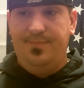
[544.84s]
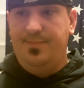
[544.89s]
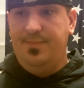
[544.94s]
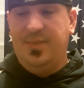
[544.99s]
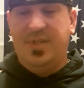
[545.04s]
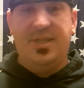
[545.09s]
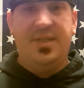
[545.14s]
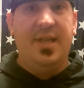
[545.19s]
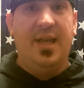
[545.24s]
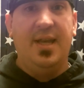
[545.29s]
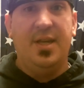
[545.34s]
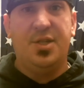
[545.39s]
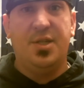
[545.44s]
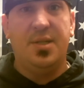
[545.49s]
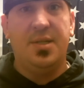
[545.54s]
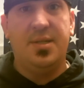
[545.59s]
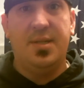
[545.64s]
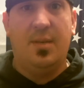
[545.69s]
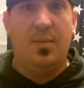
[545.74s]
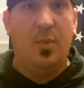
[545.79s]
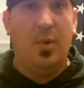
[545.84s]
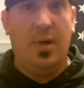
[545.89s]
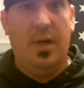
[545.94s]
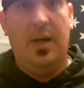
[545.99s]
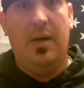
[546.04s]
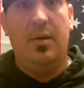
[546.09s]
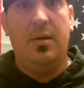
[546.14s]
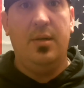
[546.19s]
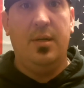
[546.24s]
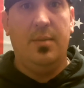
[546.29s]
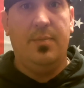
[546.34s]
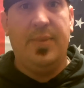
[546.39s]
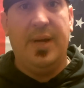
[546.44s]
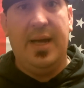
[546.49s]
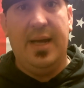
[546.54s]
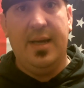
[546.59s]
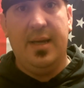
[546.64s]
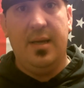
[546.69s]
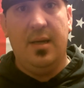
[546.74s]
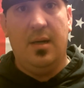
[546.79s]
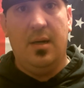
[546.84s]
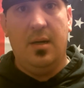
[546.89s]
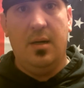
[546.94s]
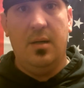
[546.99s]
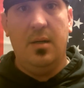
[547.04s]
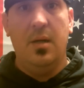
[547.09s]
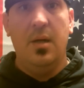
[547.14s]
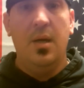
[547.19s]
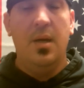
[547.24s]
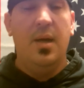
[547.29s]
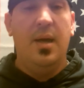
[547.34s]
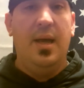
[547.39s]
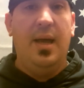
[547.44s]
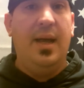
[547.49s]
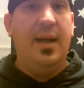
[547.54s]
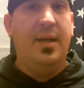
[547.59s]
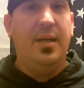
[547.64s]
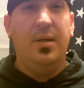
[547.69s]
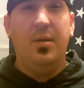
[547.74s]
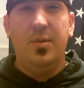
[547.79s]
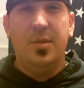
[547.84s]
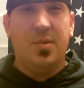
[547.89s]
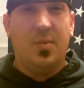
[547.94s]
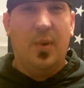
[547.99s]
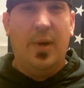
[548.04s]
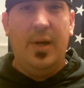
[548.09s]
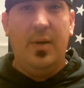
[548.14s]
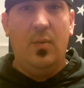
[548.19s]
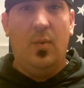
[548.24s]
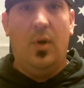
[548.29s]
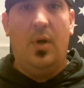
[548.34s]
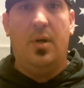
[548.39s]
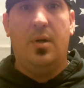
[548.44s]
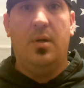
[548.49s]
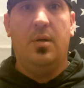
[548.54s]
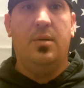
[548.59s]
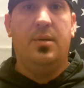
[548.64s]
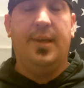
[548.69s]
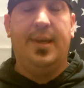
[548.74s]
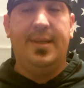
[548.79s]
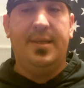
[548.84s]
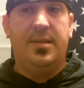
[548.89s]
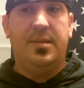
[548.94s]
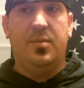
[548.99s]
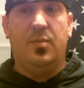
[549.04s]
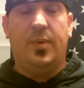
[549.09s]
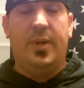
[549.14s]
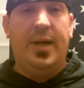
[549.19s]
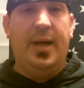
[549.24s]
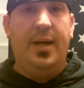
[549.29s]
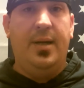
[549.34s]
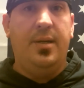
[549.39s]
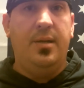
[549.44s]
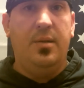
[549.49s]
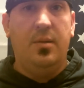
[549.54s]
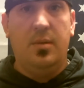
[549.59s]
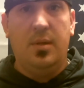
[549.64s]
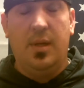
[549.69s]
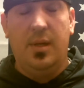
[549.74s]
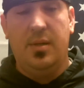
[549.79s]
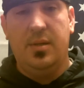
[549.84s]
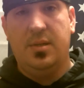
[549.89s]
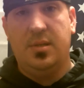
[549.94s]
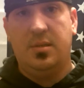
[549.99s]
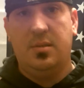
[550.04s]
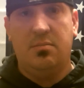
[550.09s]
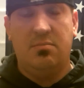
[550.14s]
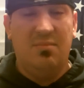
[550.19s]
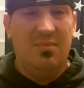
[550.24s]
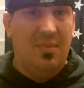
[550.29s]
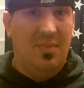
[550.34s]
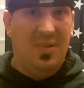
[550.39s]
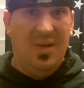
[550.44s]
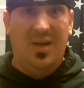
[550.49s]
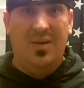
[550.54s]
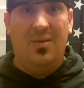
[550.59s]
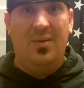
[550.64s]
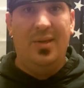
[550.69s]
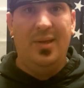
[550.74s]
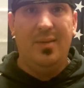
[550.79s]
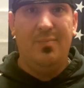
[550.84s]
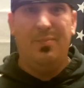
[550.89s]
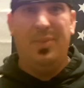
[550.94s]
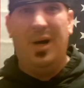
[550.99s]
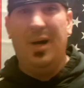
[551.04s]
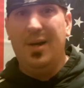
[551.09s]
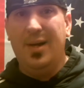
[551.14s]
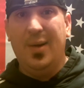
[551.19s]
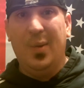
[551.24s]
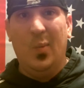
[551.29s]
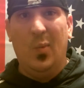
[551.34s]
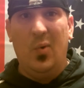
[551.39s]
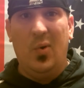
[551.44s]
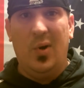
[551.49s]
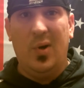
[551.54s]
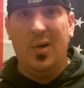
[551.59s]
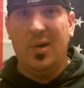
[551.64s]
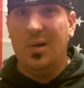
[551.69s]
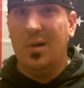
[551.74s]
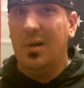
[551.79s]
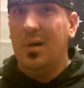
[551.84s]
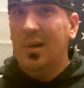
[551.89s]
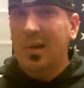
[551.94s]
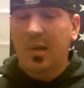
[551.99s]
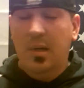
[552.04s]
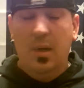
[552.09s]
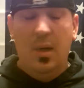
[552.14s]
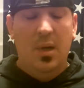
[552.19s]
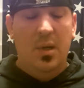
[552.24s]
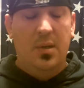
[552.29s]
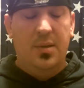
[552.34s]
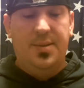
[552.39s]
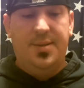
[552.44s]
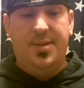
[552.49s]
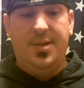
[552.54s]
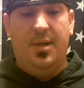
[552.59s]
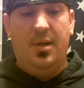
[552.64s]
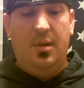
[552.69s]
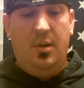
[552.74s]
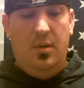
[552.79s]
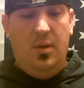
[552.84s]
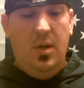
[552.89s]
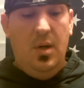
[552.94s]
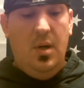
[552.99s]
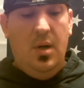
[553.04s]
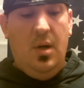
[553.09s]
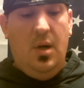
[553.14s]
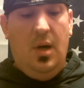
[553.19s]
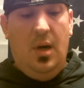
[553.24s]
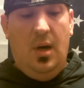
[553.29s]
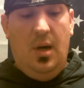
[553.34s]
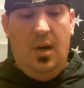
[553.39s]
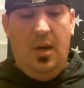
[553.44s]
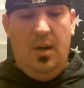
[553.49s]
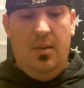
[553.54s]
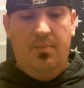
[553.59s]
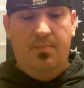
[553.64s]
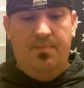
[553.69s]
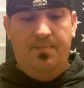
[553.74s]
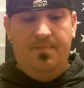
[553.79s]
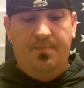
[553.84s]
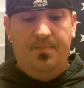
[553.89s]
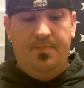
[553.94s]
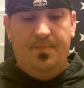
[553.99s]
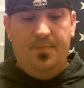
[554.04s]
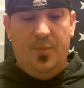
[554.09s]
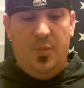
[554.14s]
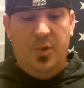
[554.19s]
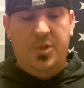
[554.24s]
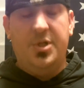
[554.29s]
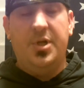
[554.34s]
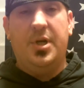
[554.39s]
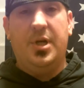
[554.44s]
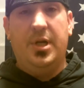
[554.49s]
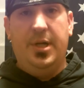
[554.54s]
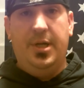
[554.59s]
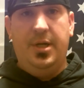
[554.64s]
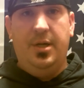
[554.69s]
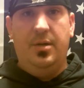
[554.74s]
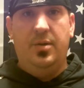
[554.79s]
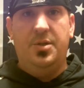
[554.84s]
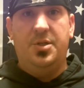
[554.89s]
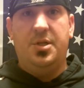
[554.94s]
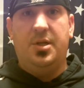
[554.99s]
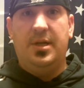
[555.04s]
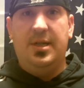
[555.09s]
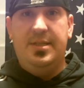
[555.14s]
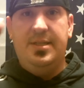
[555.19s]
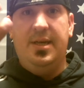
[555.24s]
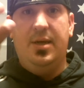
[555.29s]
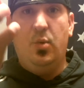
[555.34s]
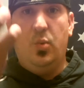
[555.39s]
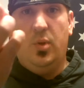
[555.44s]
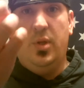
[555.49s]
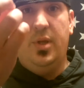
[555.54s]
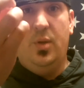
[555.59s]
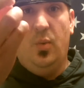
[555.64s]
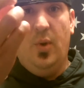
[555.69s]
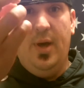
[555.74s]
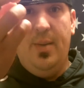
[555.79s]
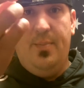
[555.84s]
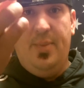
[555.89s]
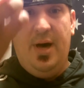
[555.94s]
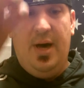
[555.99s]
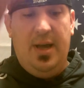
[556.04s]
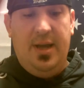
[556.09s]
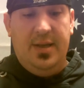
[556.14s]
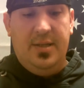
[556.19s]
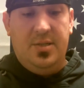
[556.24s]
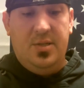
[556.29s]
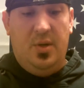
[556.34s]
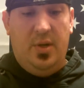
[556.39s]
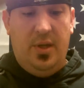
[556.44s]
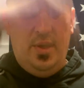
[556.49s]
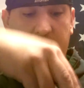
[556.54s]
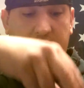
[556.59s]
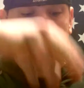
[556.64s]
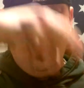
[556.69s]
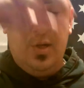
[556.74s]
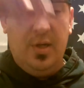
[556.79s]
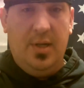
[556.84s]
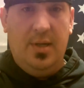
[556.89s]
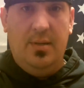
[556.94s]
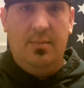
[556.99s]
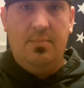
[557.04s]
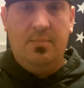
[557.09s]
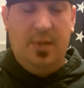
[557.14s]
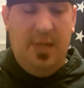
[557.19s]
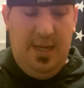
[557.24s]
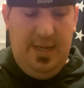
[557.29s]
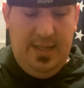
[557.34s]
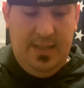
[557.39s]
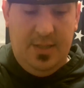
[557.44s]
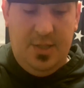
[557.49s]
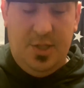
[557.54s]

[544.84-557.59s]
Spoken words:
station somewhere out in your backyard and use rainwater. That's what I do because I don't like buying water. So what you're going to do is you're going to take really wet potting soil and you're going to kind of